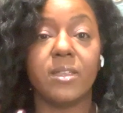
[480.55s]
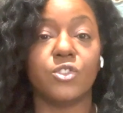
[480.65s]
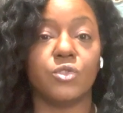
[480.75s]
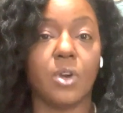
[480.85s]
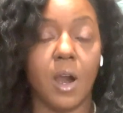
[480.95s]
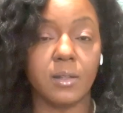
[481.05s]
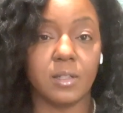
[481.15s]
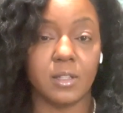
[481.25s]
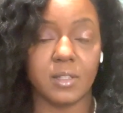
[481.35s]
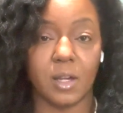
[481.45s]
that you talk to
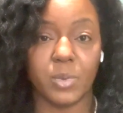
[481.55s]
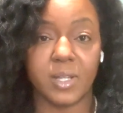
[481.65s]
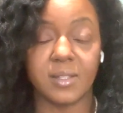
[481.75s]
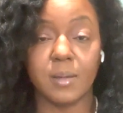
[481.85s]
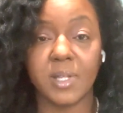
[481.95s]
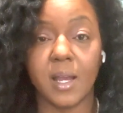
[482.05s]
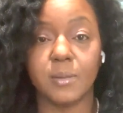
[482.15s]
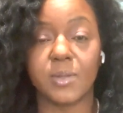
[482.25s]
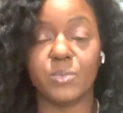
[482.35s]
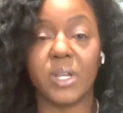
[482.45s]
yourself, because
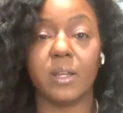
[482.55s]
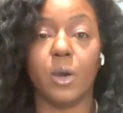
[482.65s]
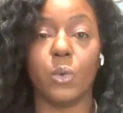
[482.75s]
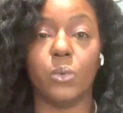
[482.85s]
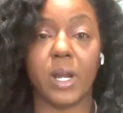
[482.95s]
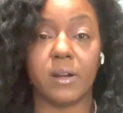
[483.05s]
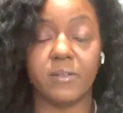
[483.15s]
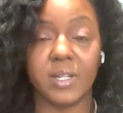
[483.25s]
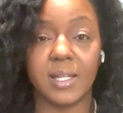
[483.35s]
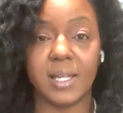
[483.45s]
sometimes being aware of
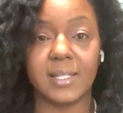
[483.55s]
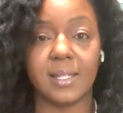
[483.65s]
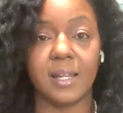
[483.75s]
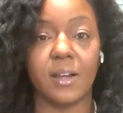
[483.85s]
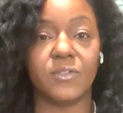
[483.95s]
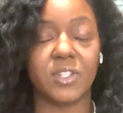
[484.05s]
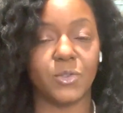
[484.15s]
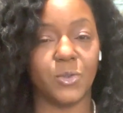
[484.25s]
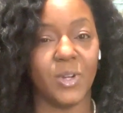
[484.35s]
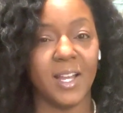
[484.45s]
it is enough
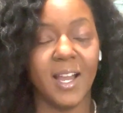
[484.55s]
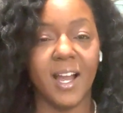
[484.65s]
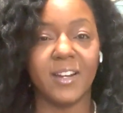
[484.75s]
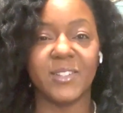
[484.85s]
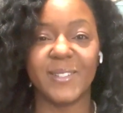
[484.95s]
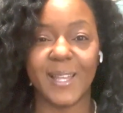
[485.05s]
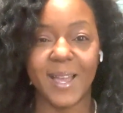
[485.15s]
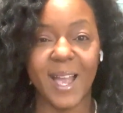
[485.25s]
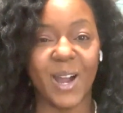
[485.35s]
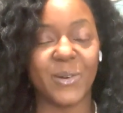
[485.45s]
to understand
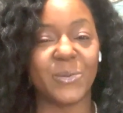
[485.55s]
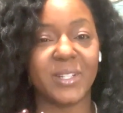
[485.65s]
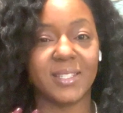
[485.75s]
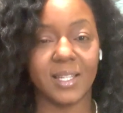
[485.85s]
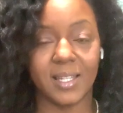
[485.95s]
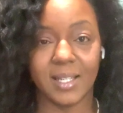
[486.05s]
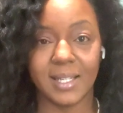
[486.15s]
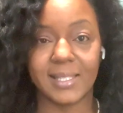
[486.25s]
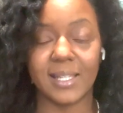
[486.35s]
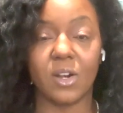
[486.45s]
how
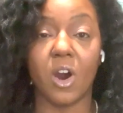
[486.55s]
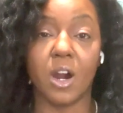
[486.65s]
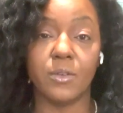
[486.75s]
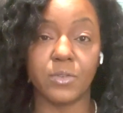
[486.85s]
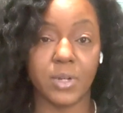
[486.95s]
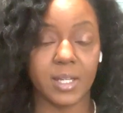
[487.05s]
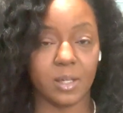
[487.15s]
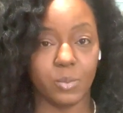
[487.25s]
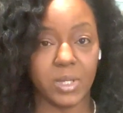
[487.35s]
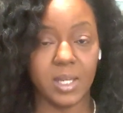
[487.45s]
ridiculous and harmful it
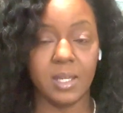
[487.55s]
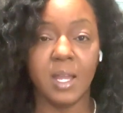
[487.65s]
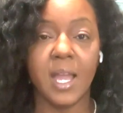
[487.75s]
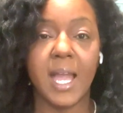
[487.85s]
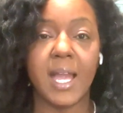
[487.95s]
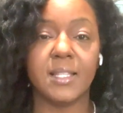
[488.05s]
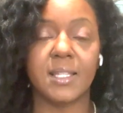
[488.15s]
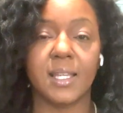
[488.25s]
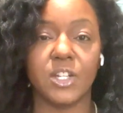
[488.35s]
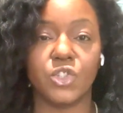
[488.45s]
could be and to
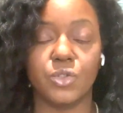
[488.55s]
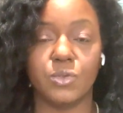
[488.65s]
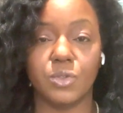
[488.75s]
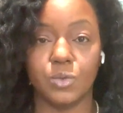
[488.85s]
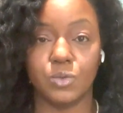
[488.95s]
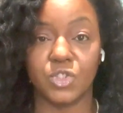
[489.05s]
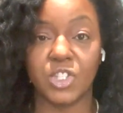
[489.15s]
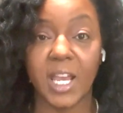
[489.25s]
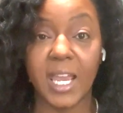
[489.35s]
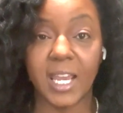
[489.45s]
get you to
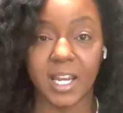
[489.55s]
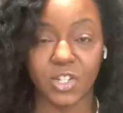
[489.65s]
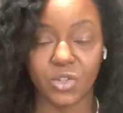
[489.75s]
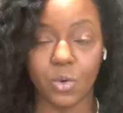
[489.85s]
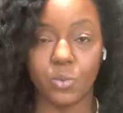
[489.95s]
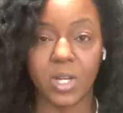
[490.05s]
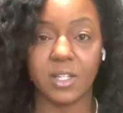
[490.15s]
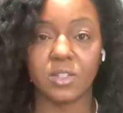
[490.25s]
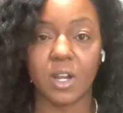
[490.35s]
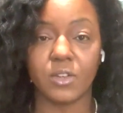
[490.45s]
change when it
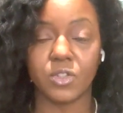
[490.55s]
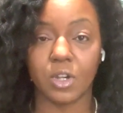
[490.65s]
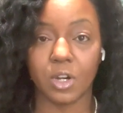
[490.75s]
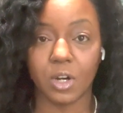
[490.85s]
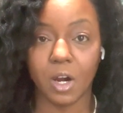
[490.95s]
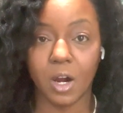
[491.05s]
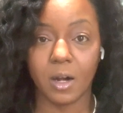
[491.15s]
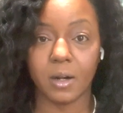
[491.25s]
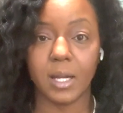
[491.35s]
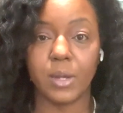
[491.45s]
starts to
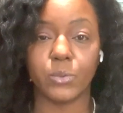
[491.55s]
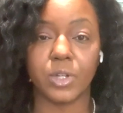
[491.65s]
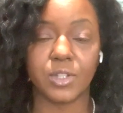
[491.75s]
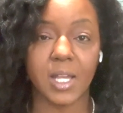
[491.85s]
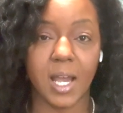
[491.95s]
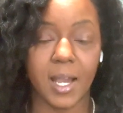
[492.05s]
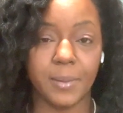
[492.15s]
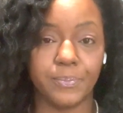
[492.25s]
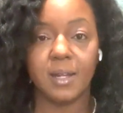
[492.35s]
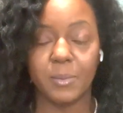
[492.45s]
occur in real
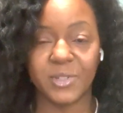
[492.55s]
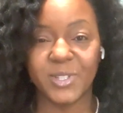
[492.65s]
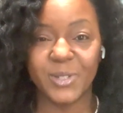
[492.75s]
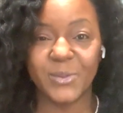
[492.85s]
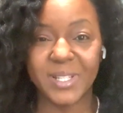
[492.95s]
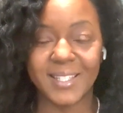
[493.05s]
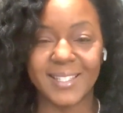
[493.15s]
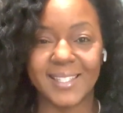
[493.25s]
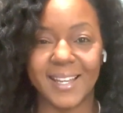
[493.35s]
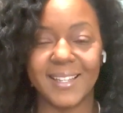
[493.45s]
time. Number two, what this
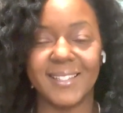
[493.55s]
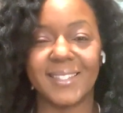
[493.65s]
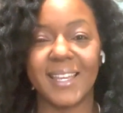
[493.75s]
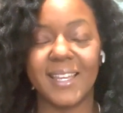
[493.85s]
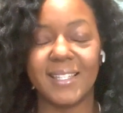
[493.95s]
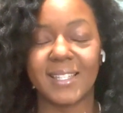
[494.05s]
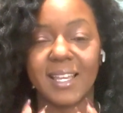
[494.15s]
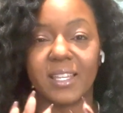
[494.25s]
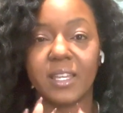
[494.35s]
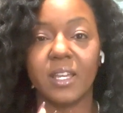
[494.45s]
does is
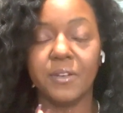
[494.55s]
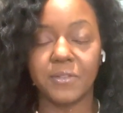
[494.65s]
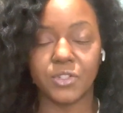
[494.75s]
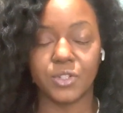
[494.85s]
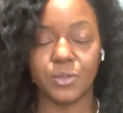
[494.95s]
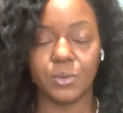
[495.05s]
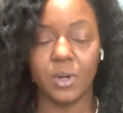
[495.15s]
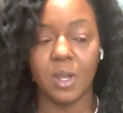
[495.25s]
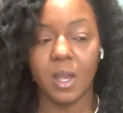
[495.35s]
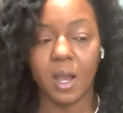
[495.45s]
it gives you
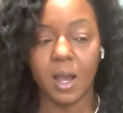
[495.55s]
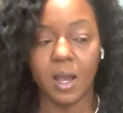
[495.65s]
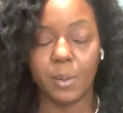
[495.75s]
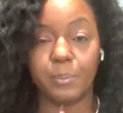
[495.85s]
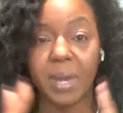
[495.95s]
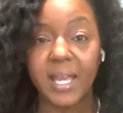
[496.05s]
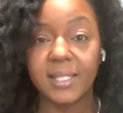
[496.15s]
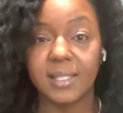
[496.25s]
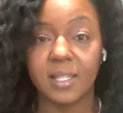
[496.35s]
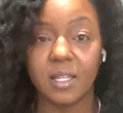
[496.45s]
a
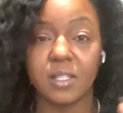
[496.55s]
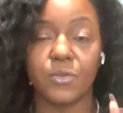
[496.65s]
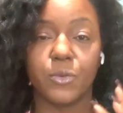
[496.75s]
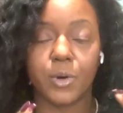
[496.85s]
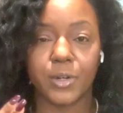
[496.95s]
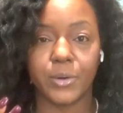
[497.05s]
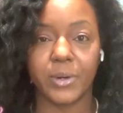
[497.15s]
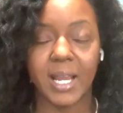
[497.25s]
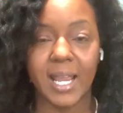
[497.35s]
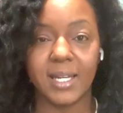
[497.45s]
basis for
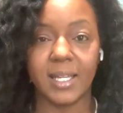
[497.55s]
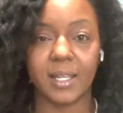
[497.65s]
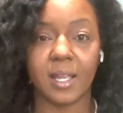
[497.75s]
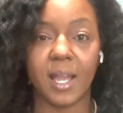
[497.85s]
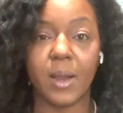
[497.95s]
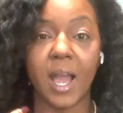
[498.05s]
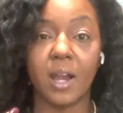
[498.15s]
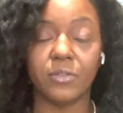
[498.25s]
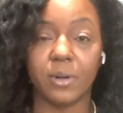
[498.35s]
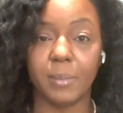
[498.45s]
creating
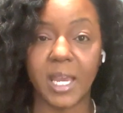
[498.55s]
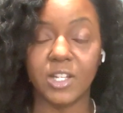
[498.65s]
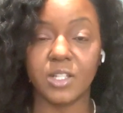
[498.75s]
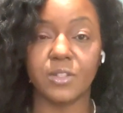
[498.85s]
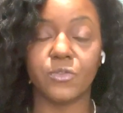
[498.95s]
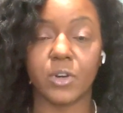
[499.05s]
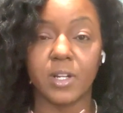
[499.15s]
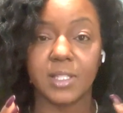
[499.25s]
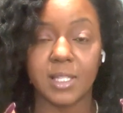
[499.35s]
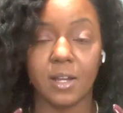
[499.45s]
affirmations for
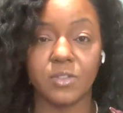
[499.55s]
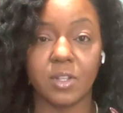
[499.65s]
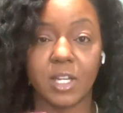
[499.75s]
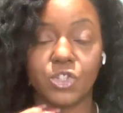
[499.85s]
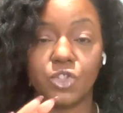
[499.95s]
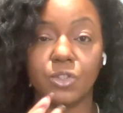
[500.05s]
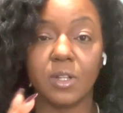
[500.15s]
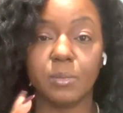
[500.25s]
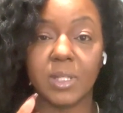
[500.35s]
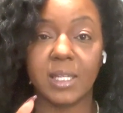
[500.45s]
yourself so that you
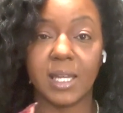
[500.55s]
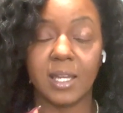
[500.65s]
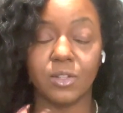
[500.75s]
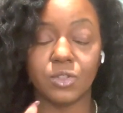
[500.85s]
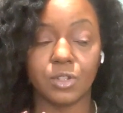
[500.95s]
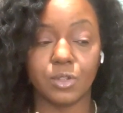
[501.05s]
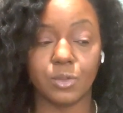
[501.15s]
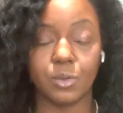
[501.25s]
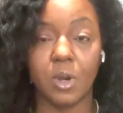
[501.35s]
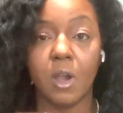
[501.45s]
can begin
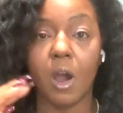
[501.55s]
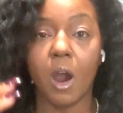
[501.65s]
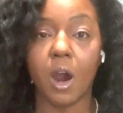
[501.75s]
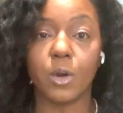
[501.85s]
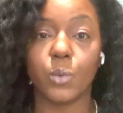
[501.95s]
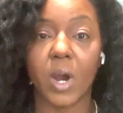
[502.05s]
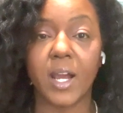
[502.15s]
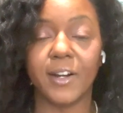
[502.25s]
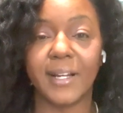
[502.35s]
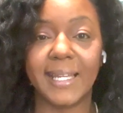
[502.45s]
to
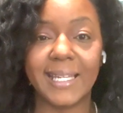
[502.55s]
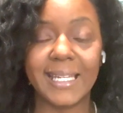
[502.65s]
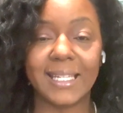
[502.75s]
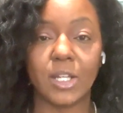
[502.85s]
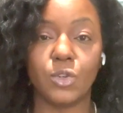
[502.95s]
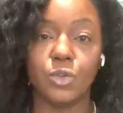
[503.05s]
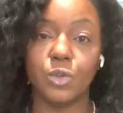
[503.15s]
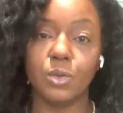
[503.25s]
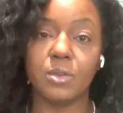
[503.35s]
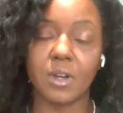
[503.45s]
hardwire in
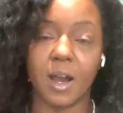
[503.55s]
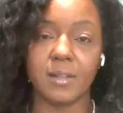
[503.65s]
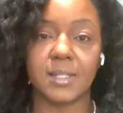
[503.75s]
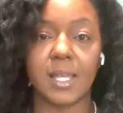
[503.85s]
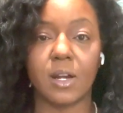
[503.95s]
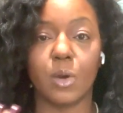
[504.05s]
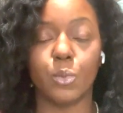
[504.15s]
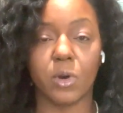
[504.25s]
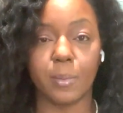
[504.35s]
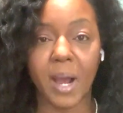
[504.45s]
new thoughts that are
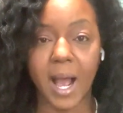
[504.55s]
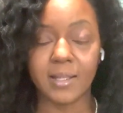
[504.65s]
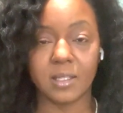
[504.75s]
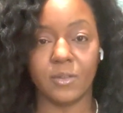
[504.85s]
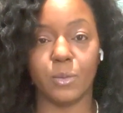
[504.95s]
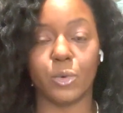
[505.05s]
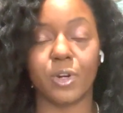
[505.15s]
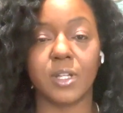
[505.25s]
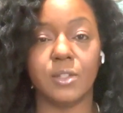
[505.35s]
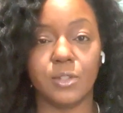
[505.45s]
more positive and more
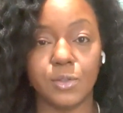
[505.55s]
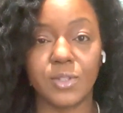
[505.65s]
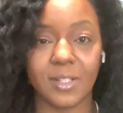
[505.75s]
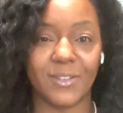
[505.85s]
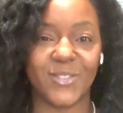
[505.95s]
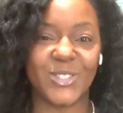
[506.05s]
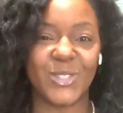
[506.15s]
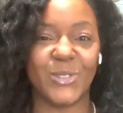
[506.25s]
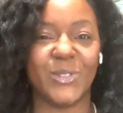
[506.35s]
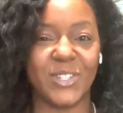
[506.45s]
conducive
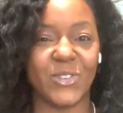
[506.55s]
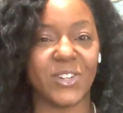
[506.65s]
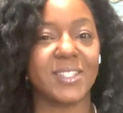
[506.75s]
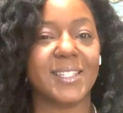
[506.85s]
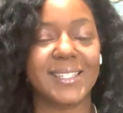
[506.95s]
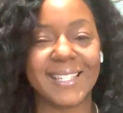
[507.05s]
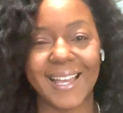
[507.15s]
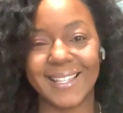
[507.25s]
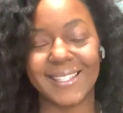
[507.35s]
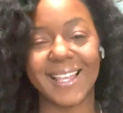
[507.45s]
to your
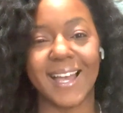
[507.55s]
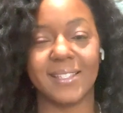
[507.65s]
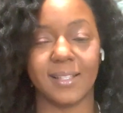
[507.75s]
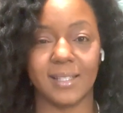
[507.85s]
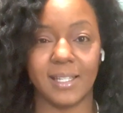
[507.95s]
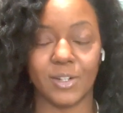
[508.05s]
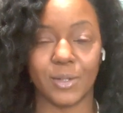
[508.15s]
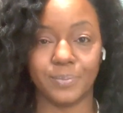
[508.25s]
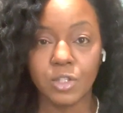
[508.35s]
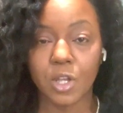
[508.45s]
success as a
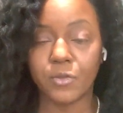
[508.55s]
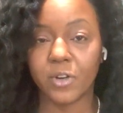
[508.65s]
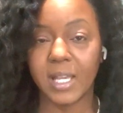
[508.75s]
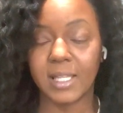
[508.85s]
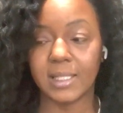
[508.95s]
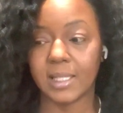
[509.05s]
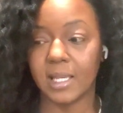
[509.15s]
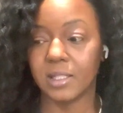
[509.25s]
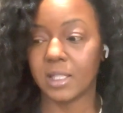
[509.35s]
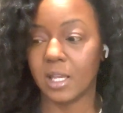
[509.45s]
leader. So for
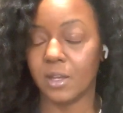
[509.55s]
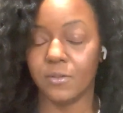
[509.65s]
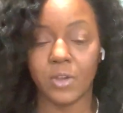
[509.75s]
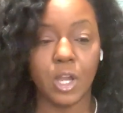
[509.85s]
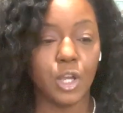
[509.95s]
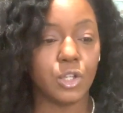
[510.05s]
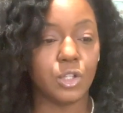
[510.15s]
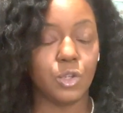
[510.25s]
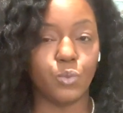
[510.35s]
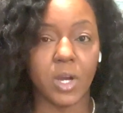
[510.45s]
instance, if
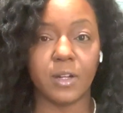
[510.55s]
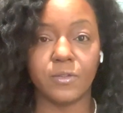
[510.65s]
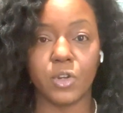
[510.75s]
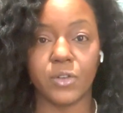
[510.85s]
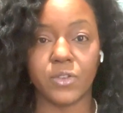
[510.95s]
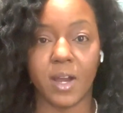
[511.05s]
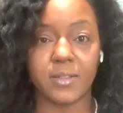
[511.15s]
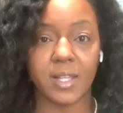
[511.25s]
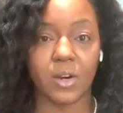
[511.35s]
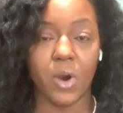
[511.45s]
one of your thoughts
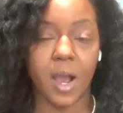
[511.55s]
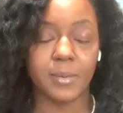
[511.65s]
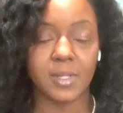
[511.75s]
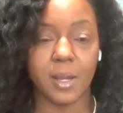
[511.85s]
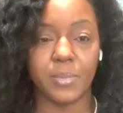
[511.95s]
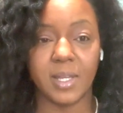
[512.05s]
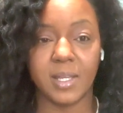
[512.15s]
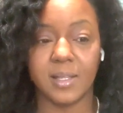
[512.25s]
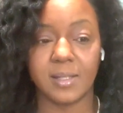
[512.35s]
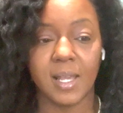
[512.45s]
that crops up
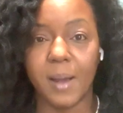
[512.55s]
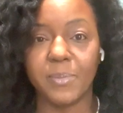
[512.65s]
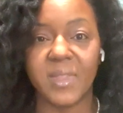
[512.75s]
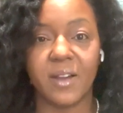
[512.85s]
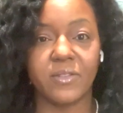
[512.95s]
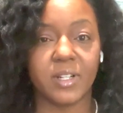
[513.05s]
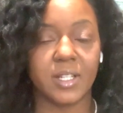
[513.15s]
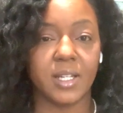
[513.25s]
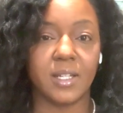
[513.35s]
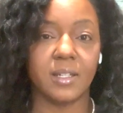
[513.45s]
is, I'm never
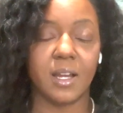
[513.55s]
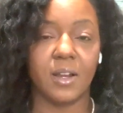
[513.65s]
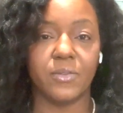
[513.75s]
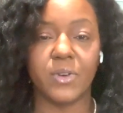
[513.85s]
good enough.